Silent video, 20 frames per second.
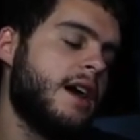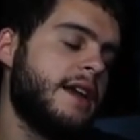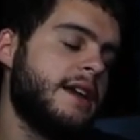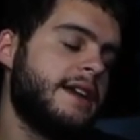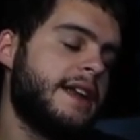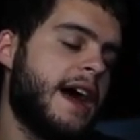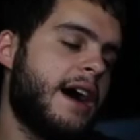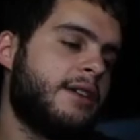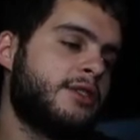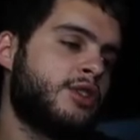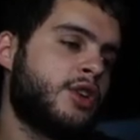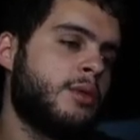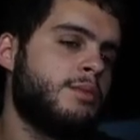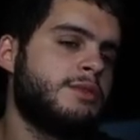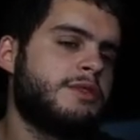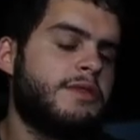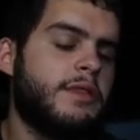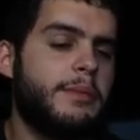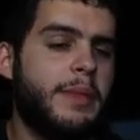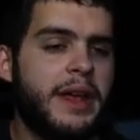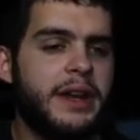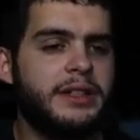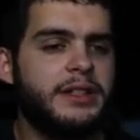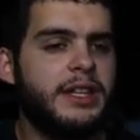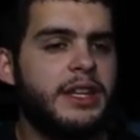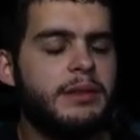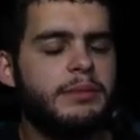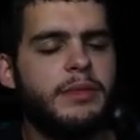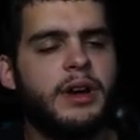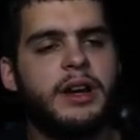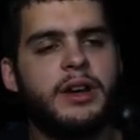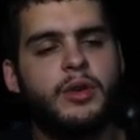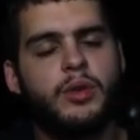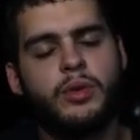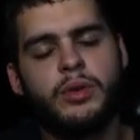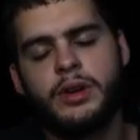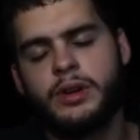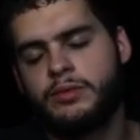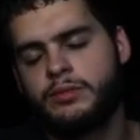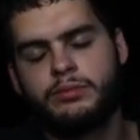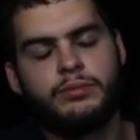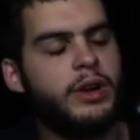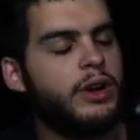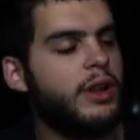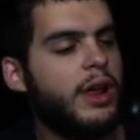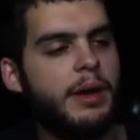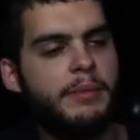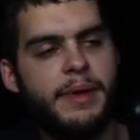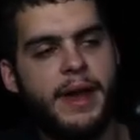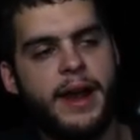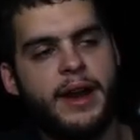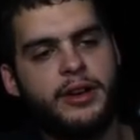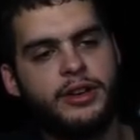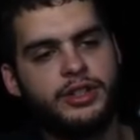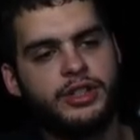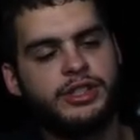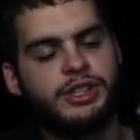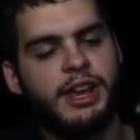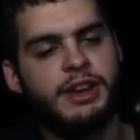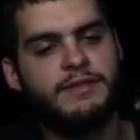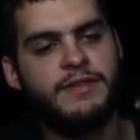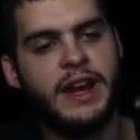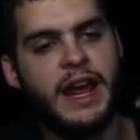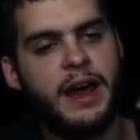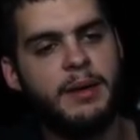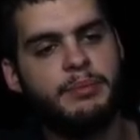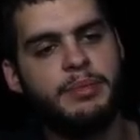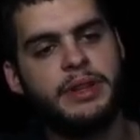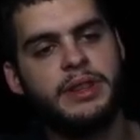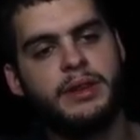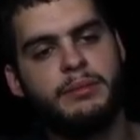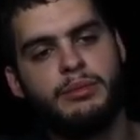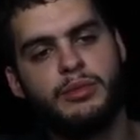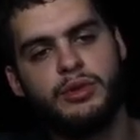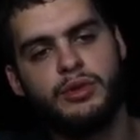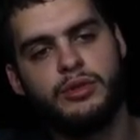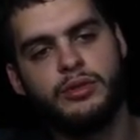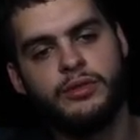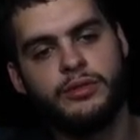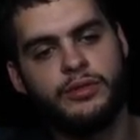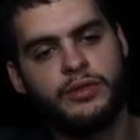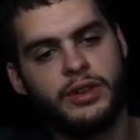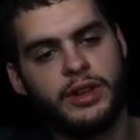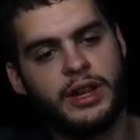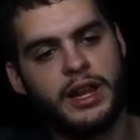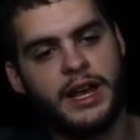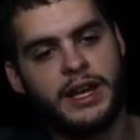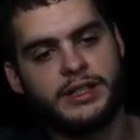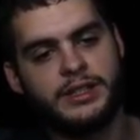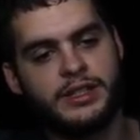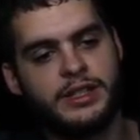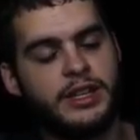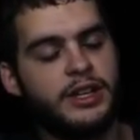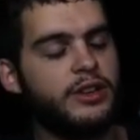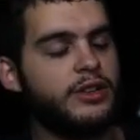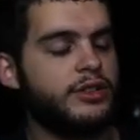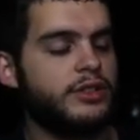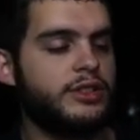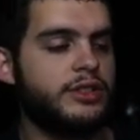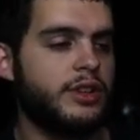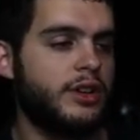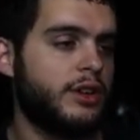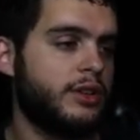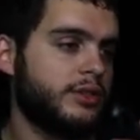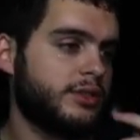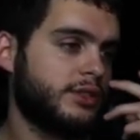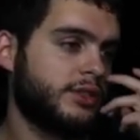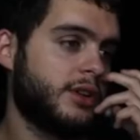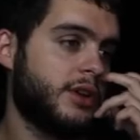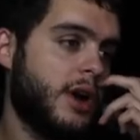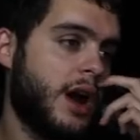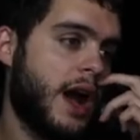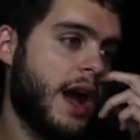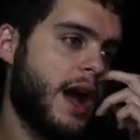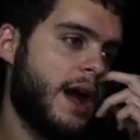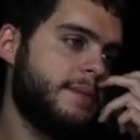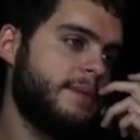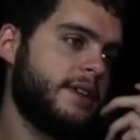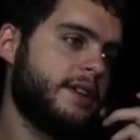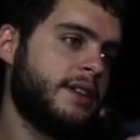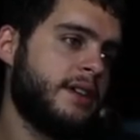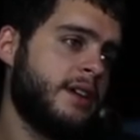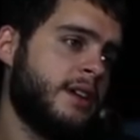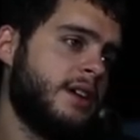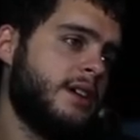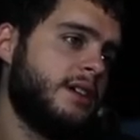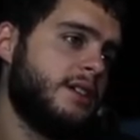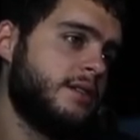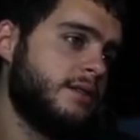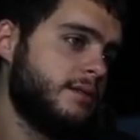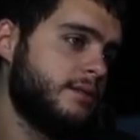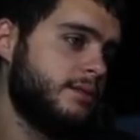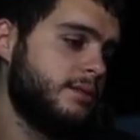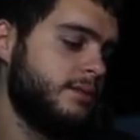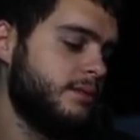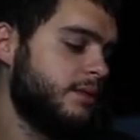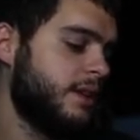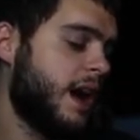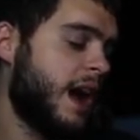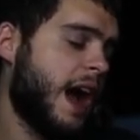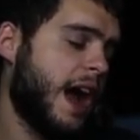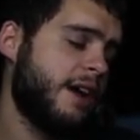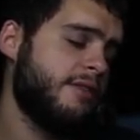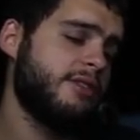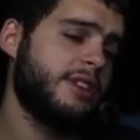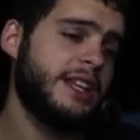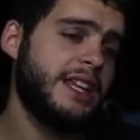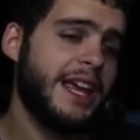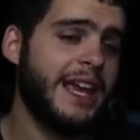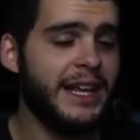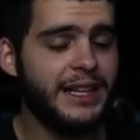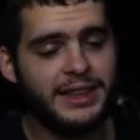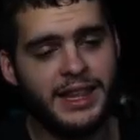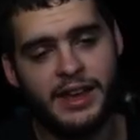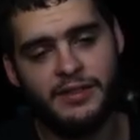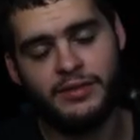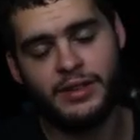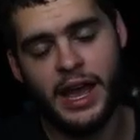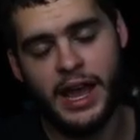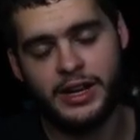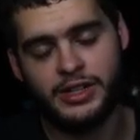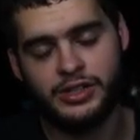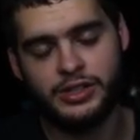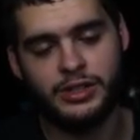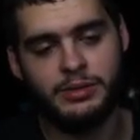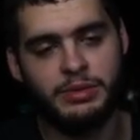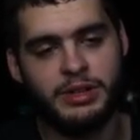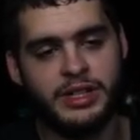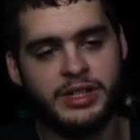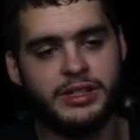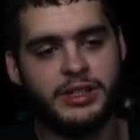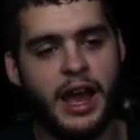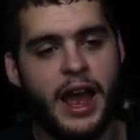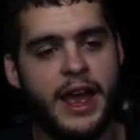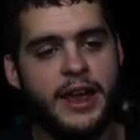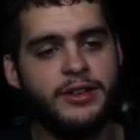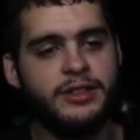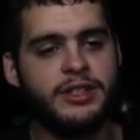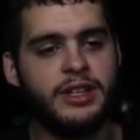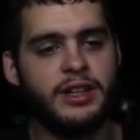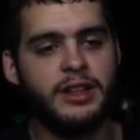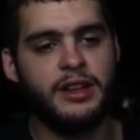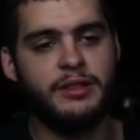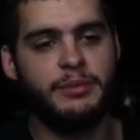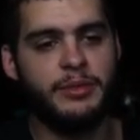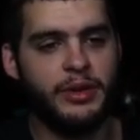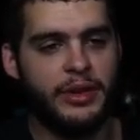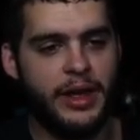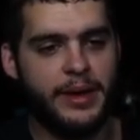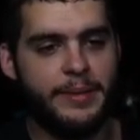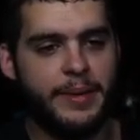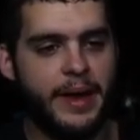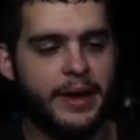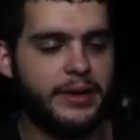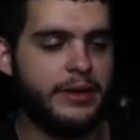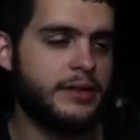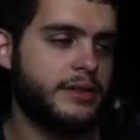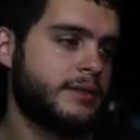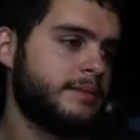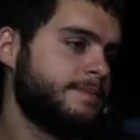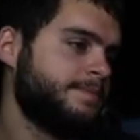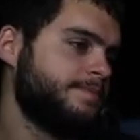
Now, in terms of a meta team, a core, linebackers just have not been the move for the last year or so. So, I mean, I really hate that, actually, because I used to love middle linebackers.